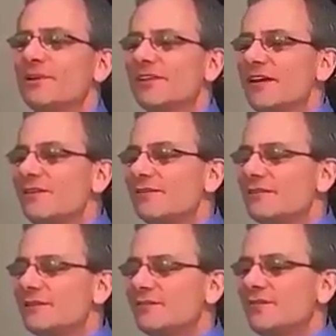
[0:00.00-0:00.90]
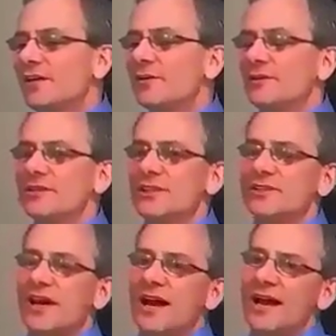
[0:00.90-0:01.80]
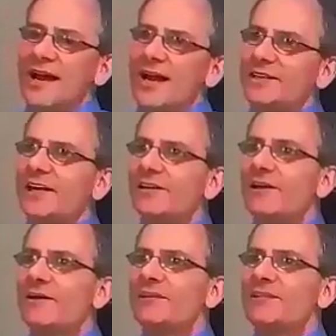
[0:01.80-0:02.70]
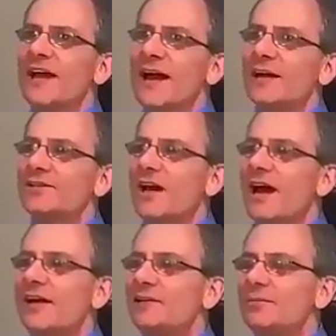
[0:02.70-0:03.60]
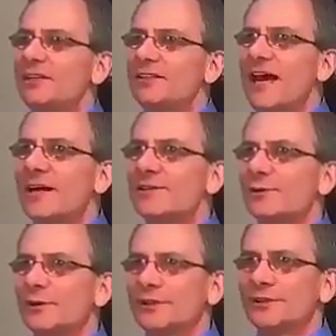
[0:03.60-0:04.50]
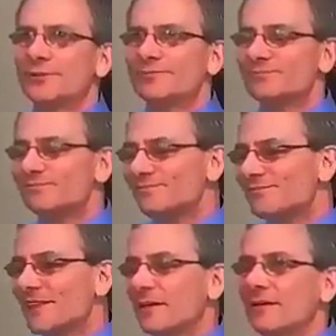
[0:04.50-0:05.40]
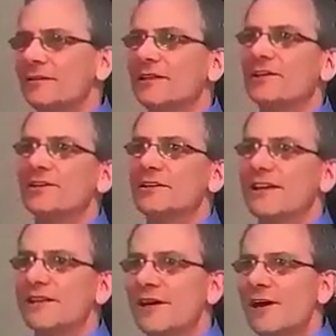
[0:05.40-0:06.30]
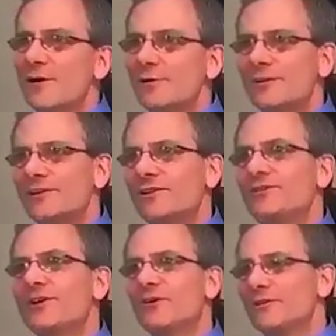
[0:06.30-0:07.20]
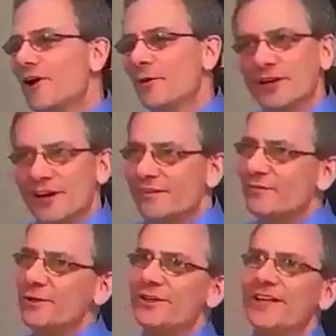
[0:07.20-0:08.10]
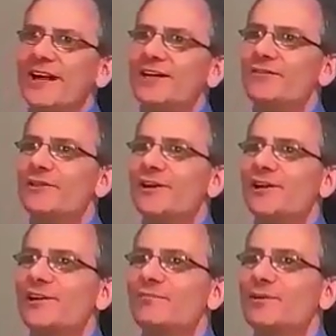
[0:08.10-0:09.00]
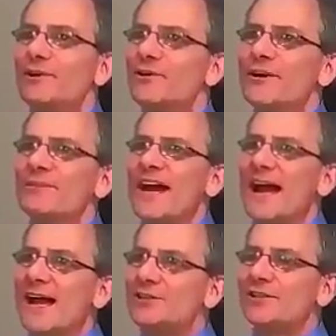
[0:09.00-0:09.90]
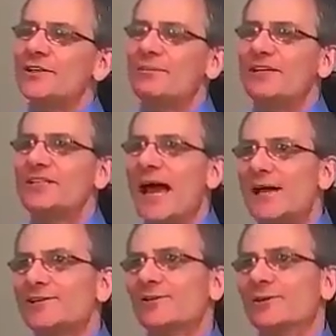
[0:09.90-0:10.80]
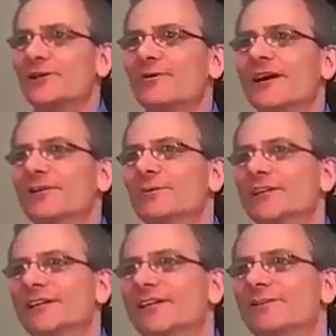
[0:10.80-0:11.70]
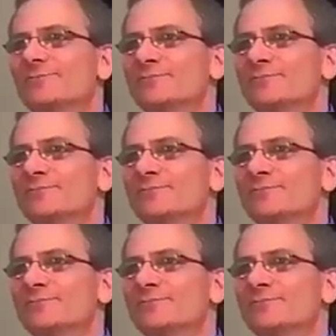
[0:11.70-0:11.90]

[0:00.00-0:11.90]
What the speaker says: But they figured that since I had an LLM in tax, I could be a tax lawyer. Little did they know that you don't know enough when you get out of your LLM program to actually be a tax lawyer right away.